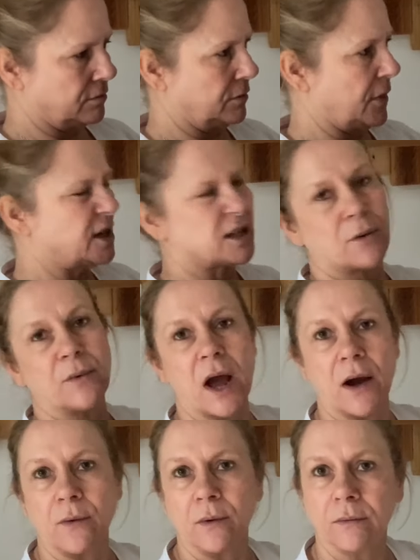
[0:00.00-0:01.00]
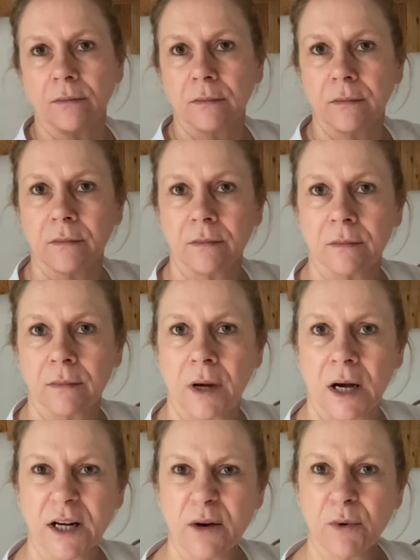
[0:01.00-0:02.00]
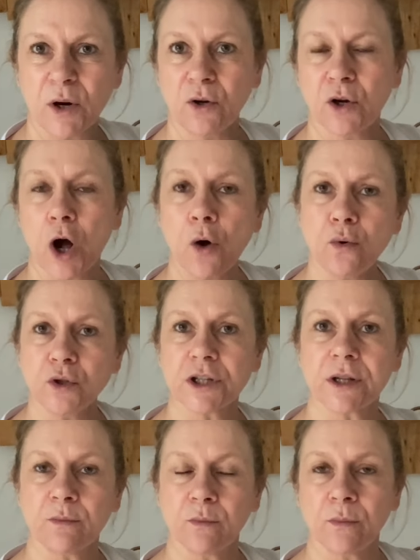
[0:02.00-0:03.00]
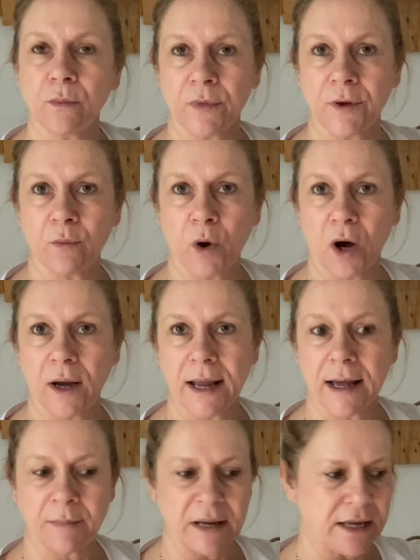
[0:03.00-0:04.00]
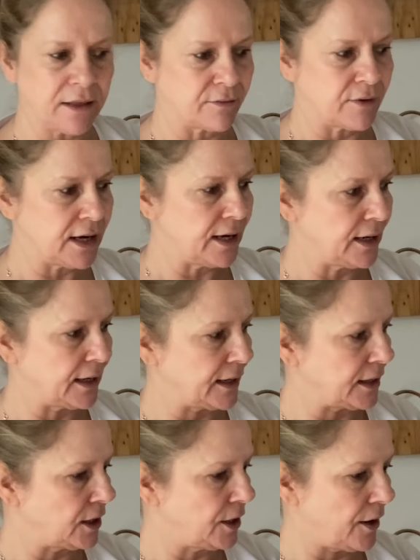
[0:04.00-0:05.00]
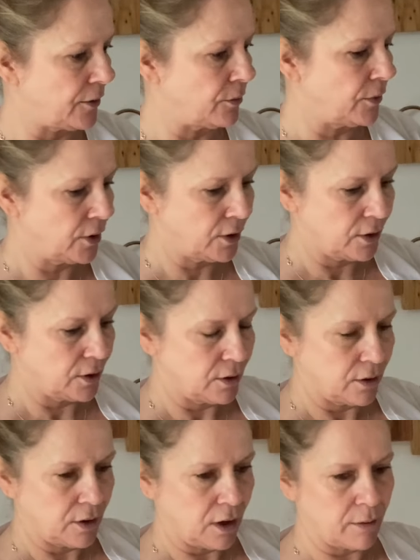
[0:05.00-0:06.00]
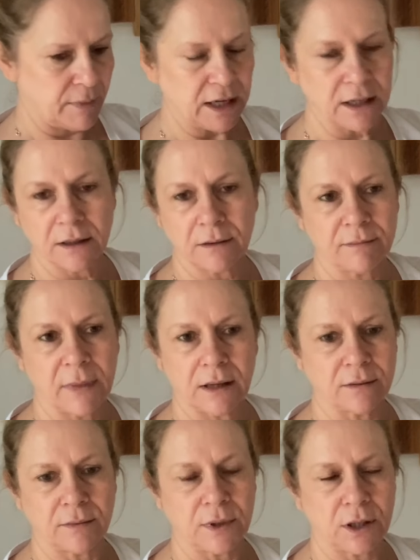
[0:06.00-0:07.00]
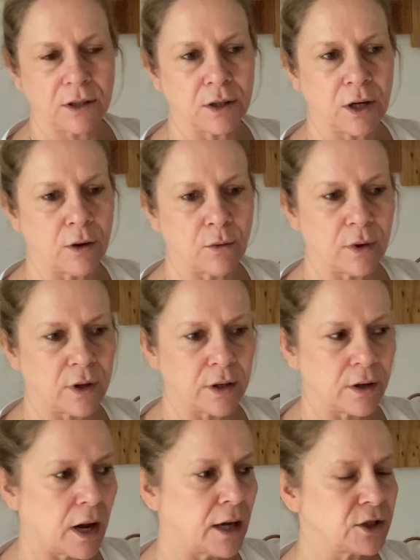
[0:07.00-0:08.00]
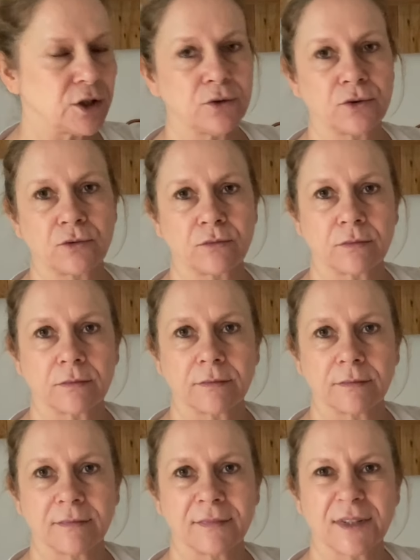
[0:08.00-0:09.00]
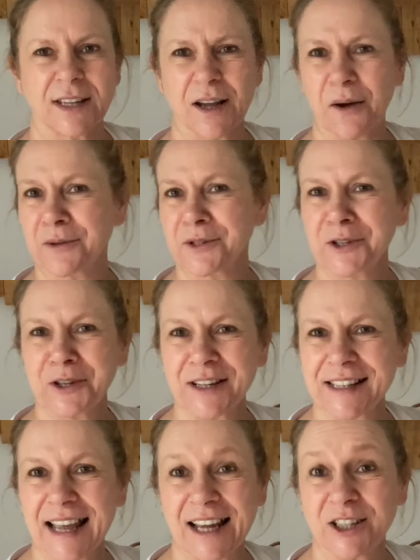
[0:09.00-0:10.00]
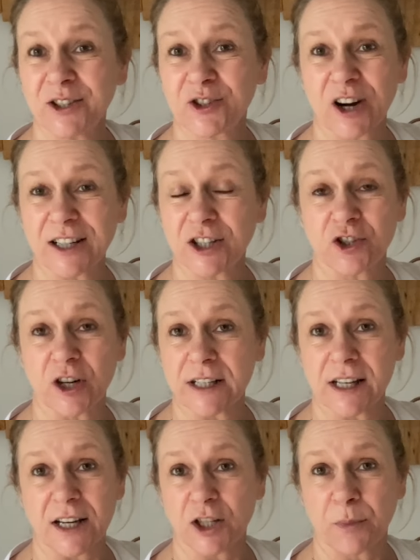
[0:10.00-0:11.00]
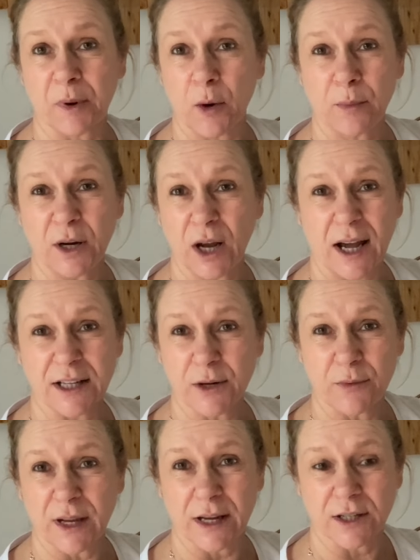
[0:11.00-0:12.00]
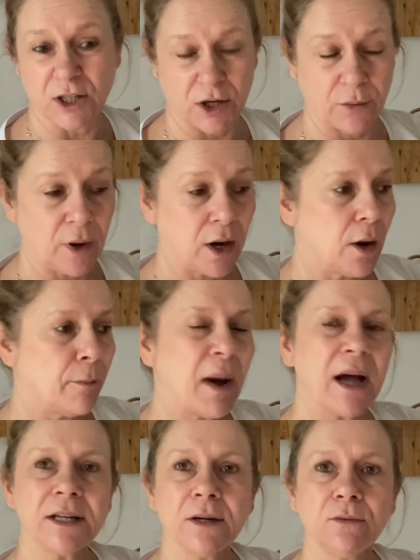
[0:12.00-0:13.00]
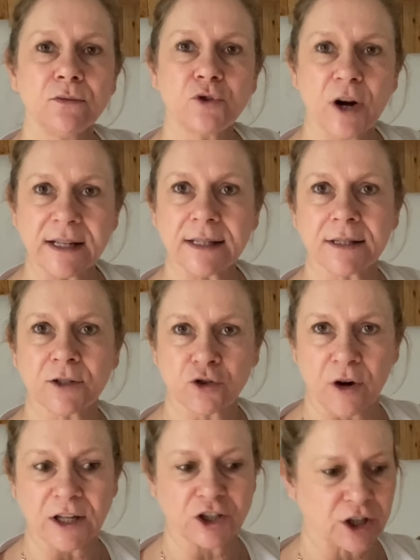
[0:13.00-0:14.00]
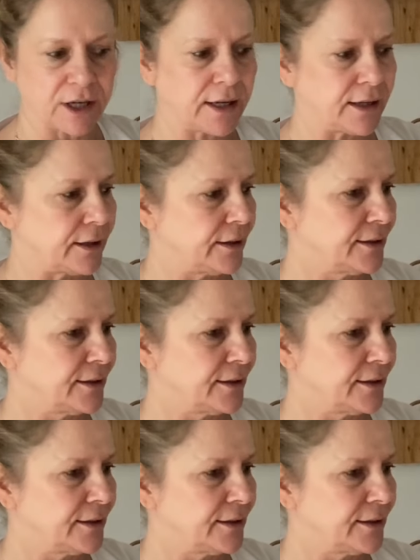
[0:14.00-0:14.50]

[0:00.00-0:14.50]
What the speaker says: I don't know. I don't want to look older than what I am either, really, you know. I mean, you know, I do try to dress age appropriate. I don't think I do. But I don't dress trashy.